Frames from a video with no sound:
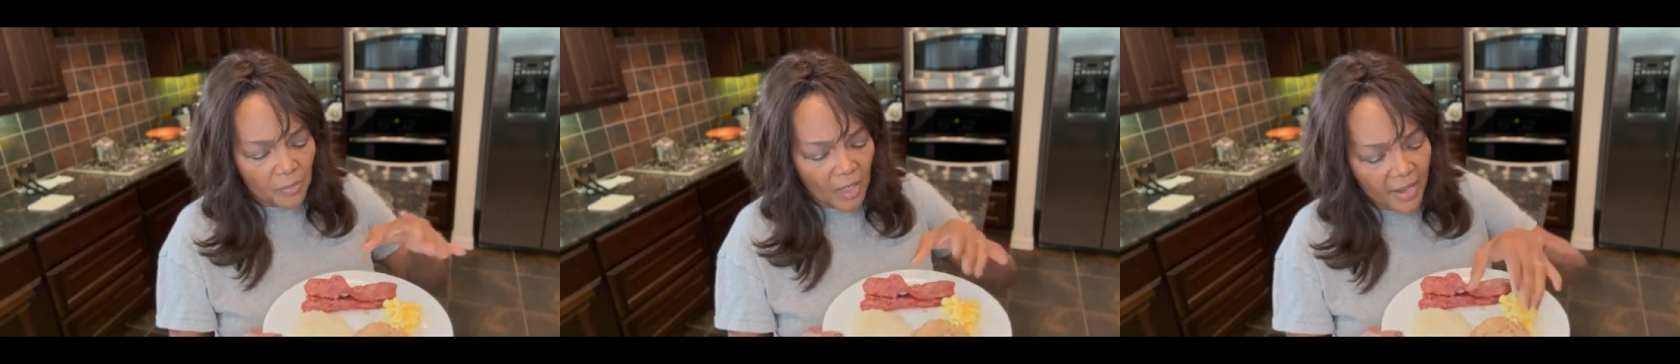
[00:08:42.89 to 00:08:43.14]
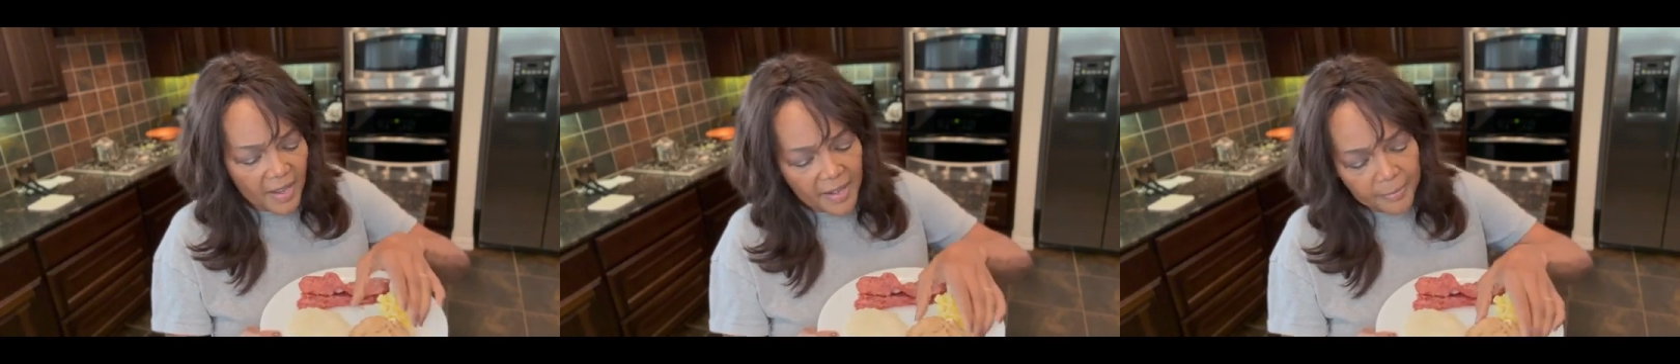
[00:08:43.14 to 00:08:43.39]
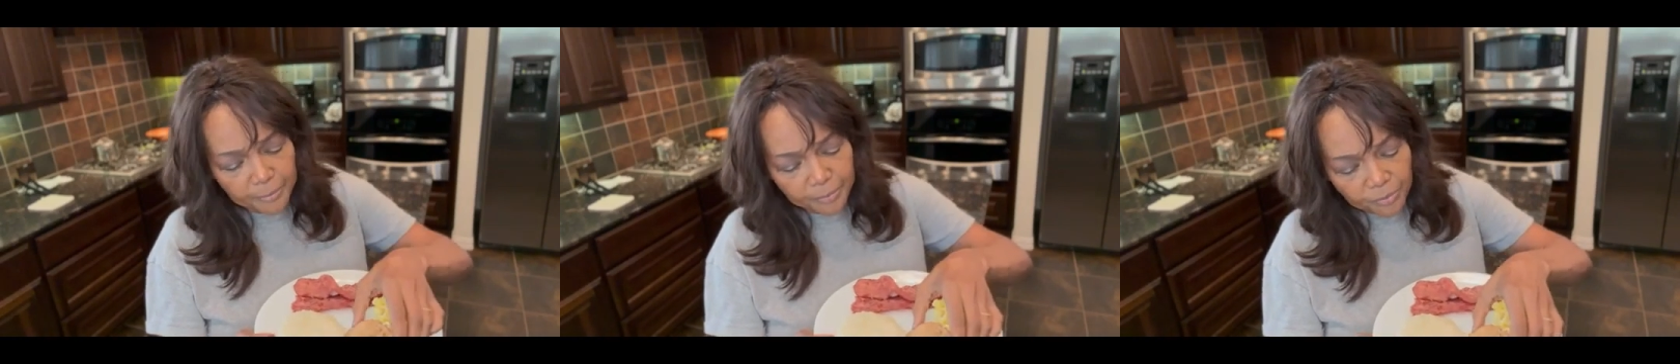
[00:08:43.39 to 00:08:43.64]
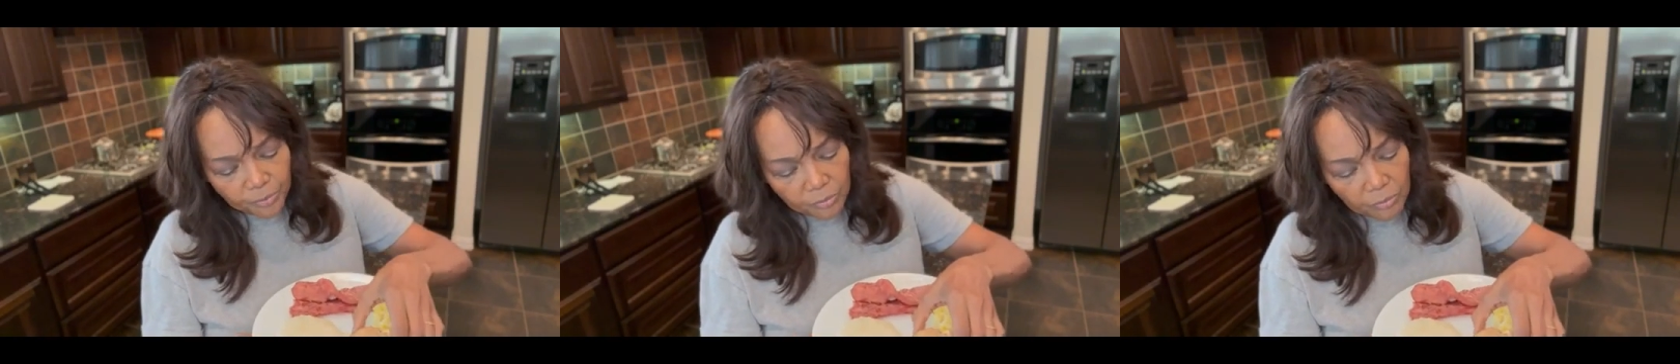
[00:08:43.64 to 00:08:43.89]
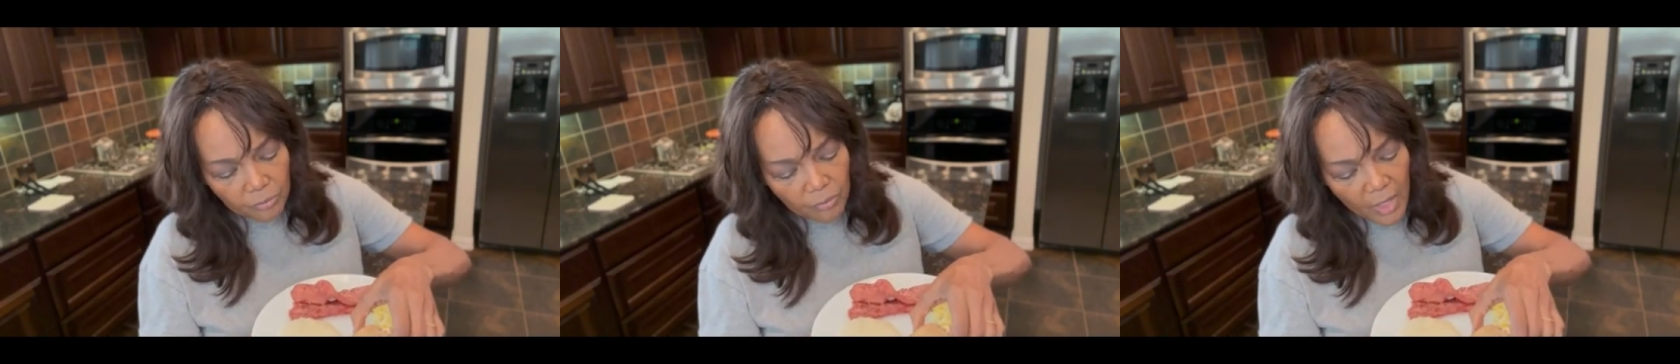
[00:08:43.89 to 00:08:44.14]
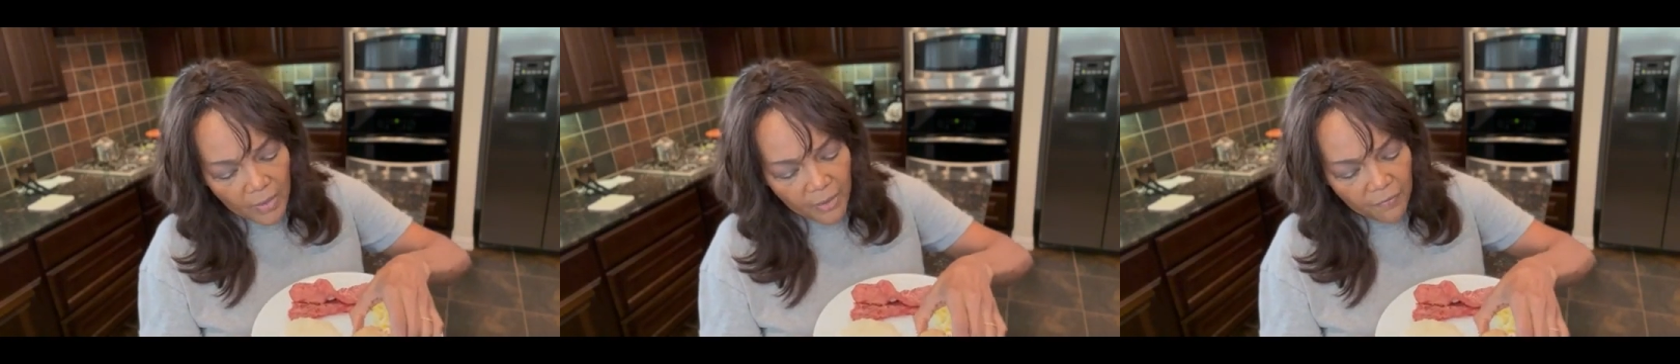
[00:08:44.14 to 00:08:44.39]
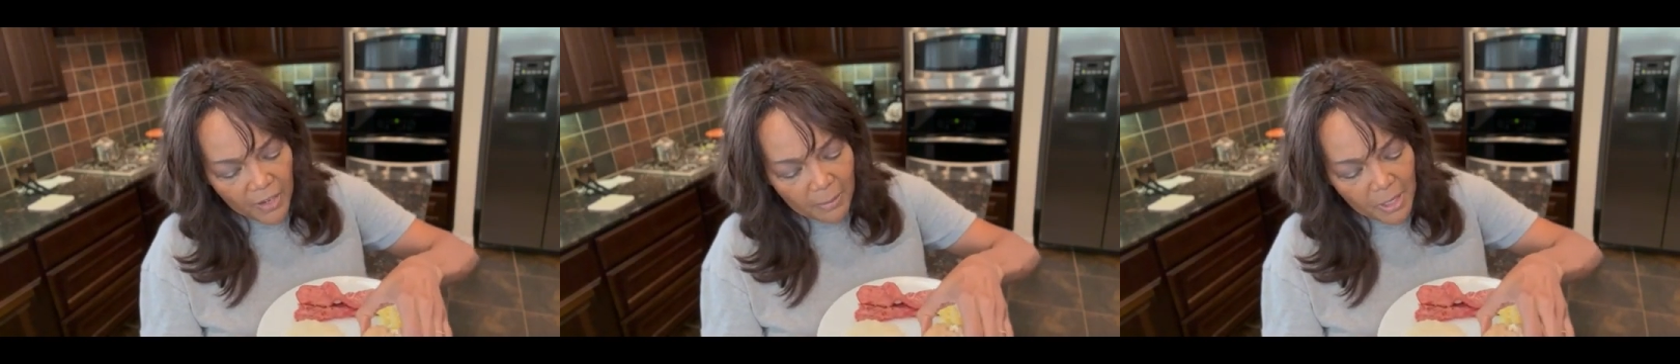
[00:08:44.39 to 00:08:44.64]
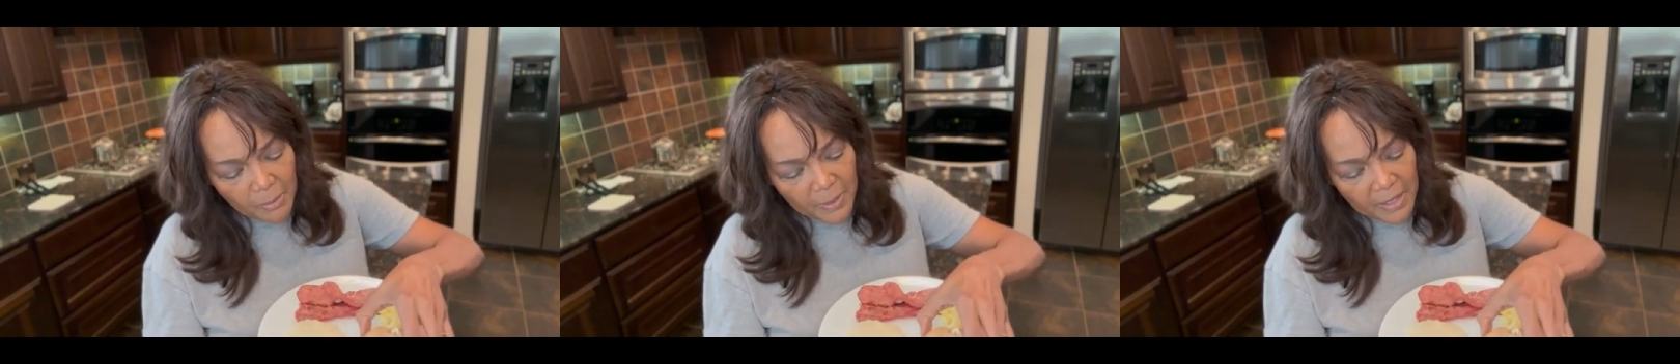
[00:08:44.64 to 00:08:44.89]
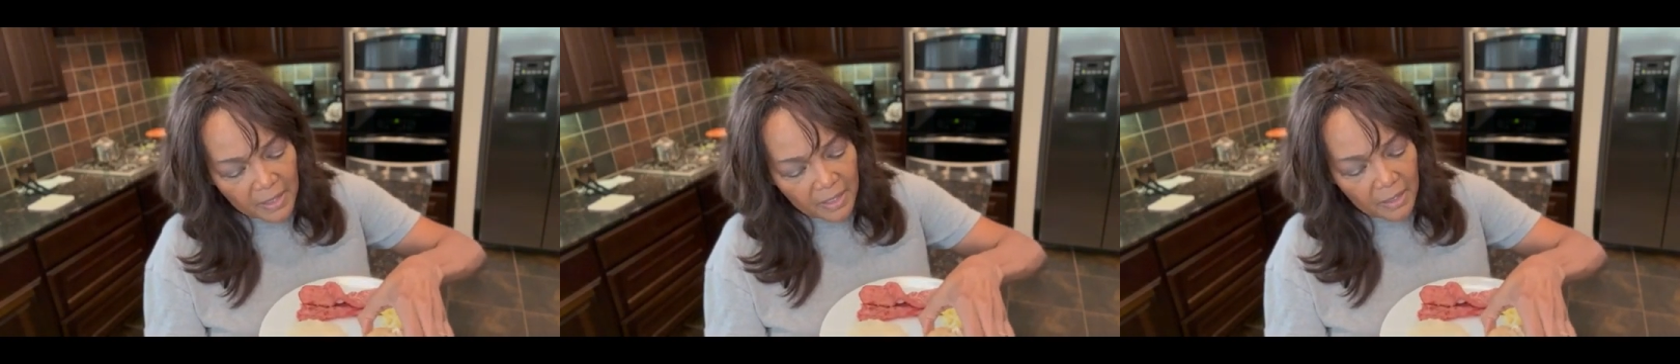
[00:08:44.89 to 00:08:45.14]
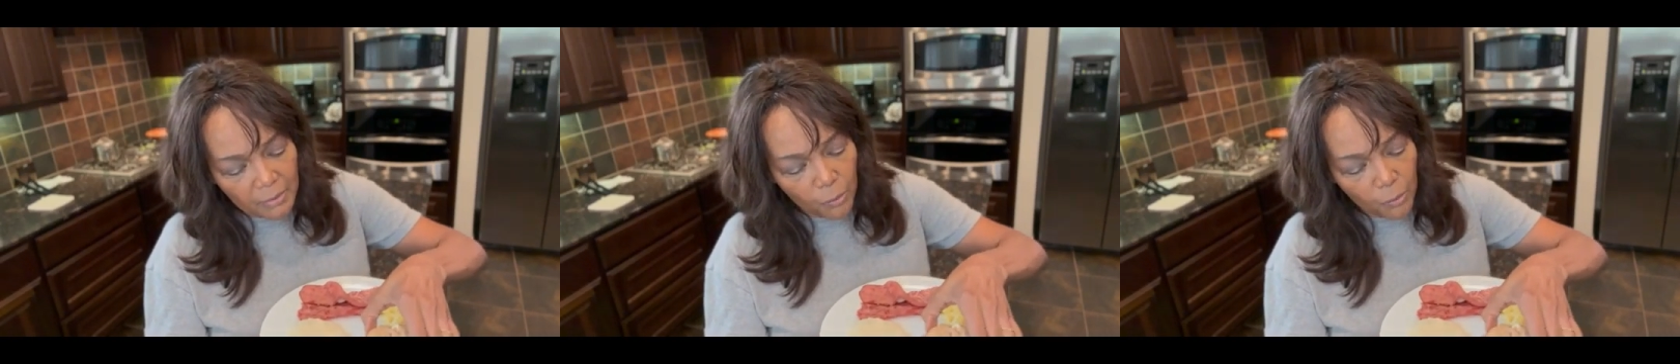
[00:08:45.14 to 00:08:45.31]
And the famous biscuit,